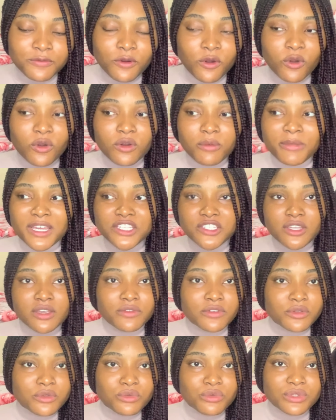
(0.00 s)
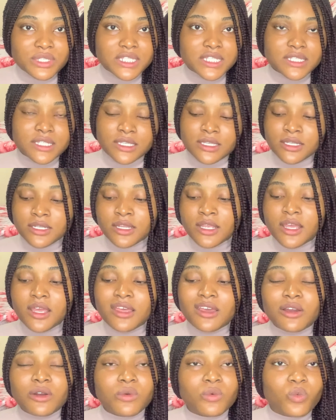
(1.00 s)
For my shaving routine,
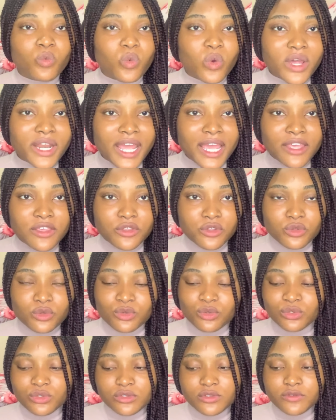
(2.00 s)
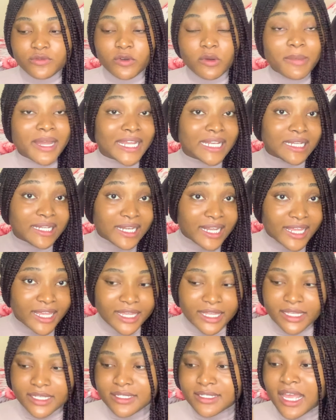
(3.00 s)
what I use for my
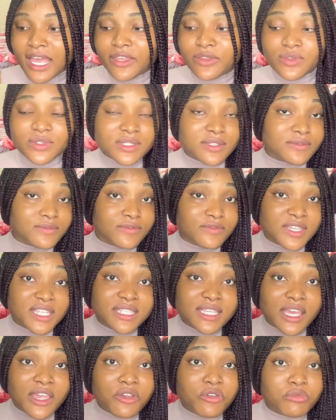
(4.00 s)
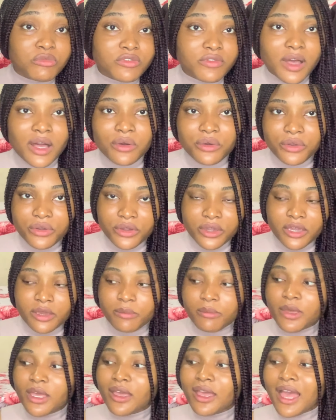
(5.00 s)
legs, I use the Veet hair removal
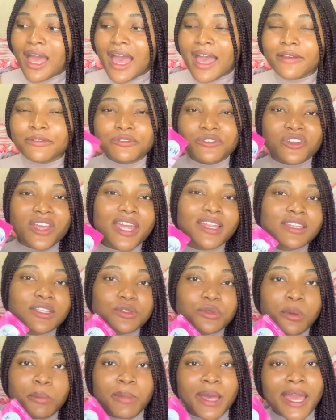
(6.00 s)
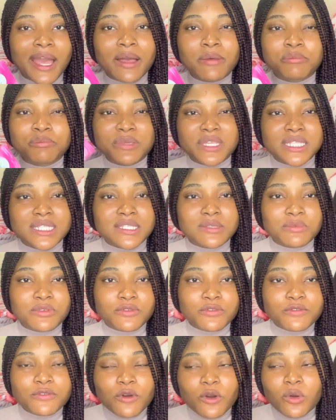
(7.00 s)
cream. I've tried this on my armpits
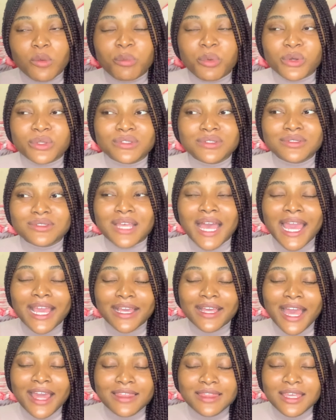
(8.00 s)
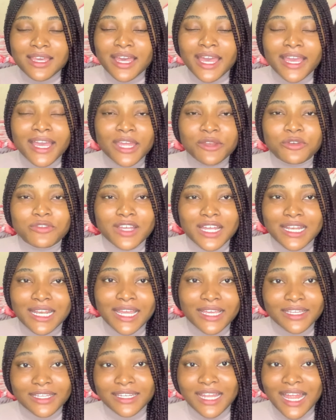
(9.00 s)
before, but I think I kind of had
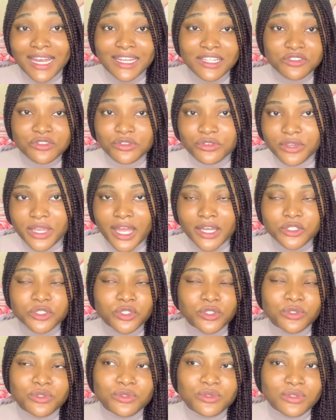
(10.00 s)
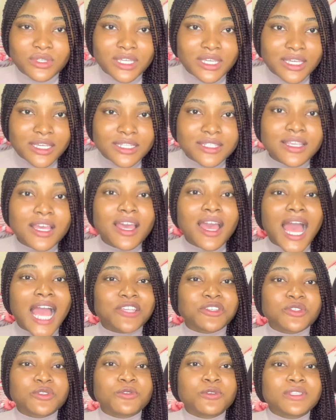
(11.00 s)
like an allergy reaction to it. I
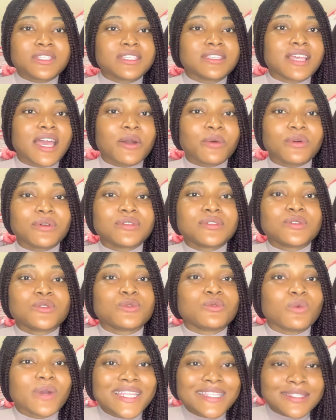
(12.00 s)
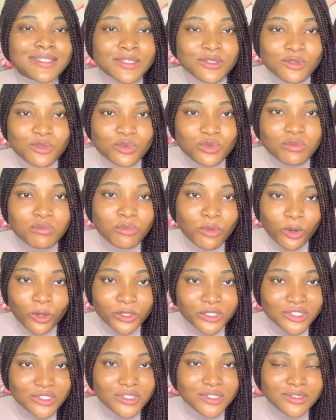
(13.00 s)
just noticed I was sweating too
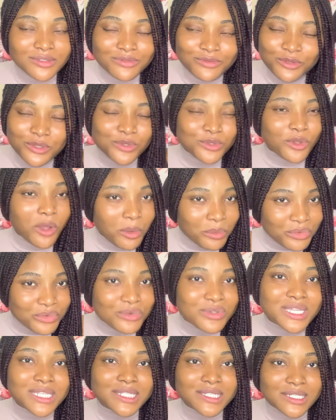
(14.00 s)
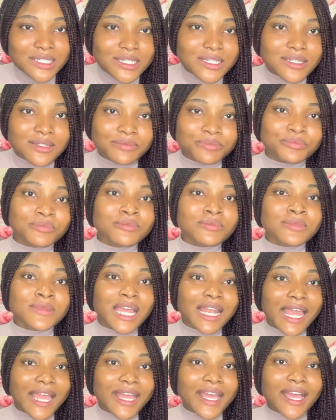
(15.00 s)
much for some reason.
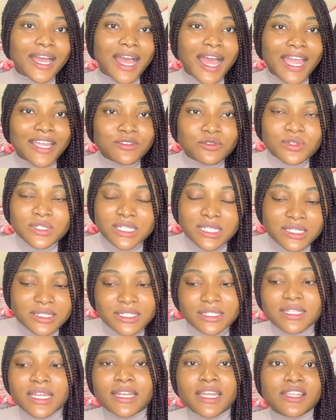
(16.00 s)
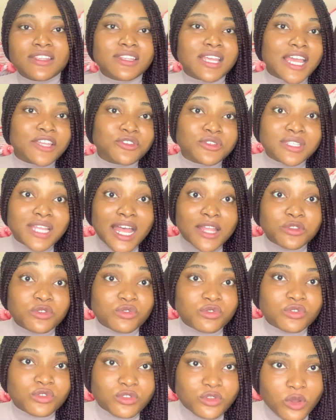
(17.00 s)
Like I noticed it and I just had
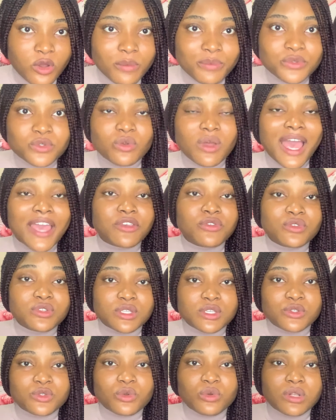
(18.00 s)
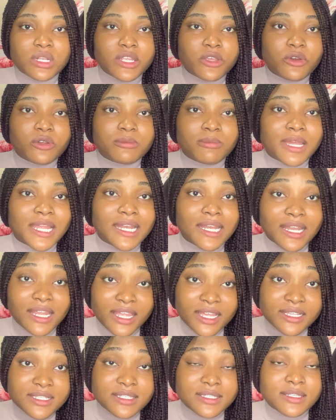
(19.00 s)
to stop. So I use this only on my
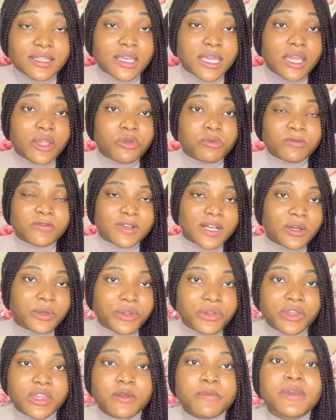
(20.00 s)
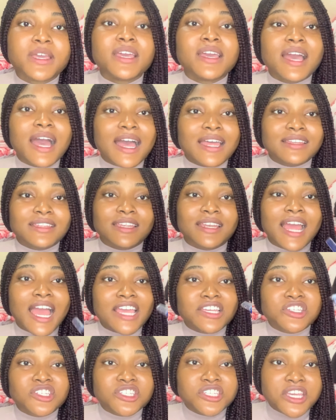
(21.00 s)
legs. It's a hair removal cream, and then
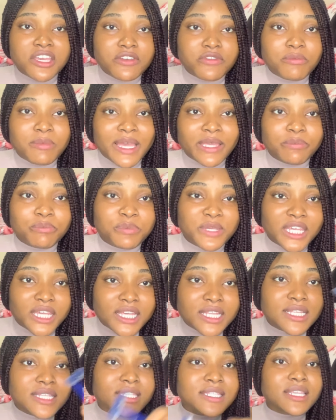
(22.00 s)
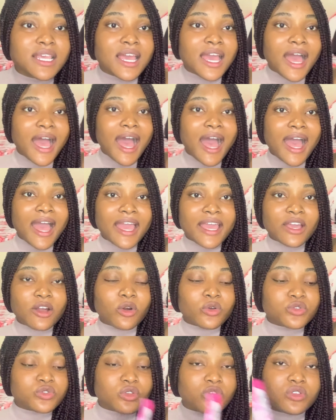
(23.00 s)
I shave my pits. I
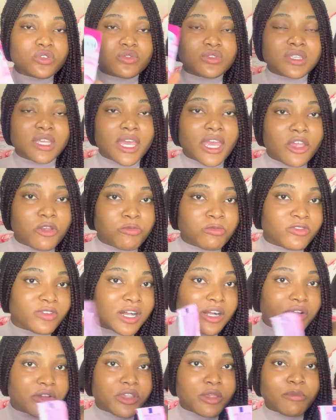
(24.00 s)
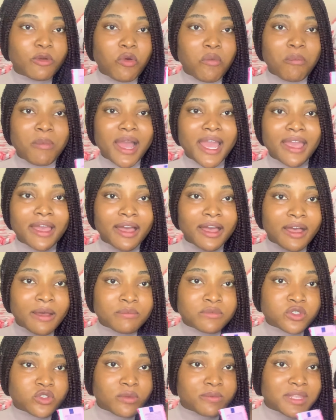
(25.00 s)
also use the hair removal cream on my
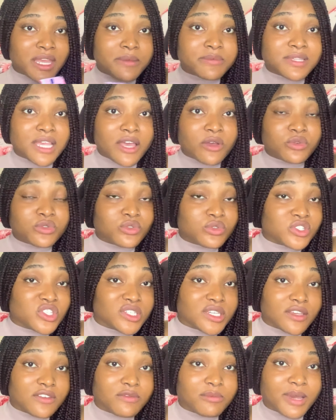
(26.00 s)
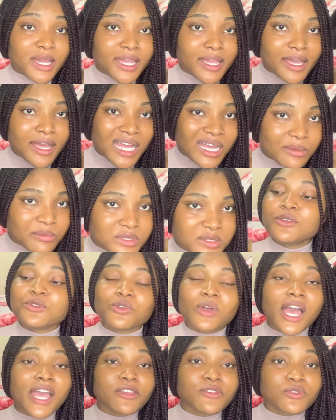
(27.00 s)
arms. Sometimes I also shave my arm.
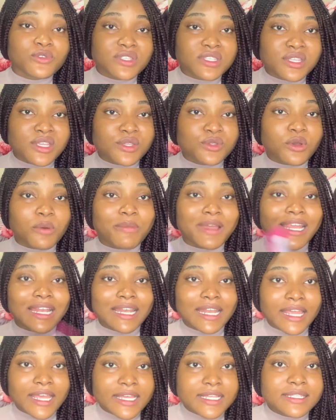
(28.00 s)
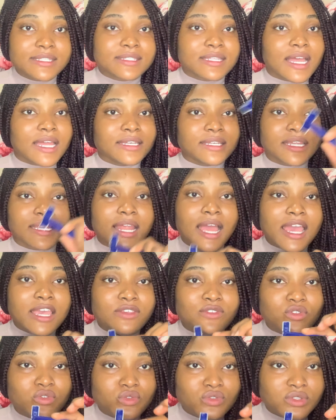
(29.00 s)
So I use this on my legs and then I
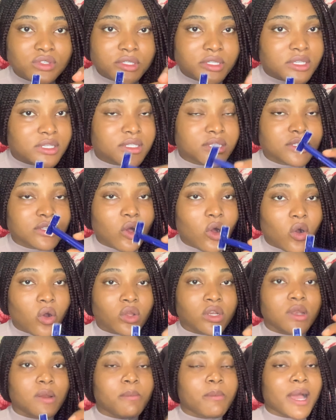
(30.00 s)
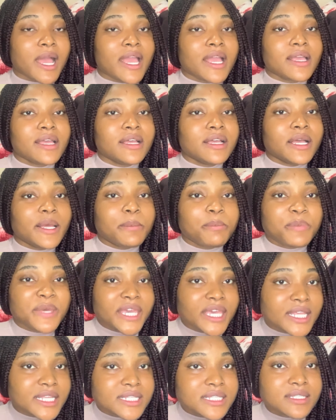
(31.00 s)
use this on my
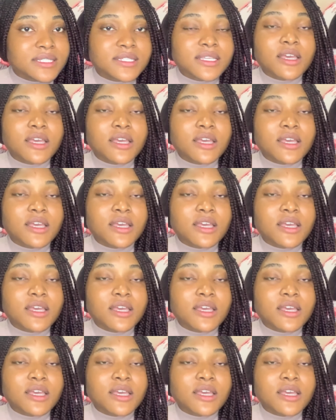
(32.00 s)
pits.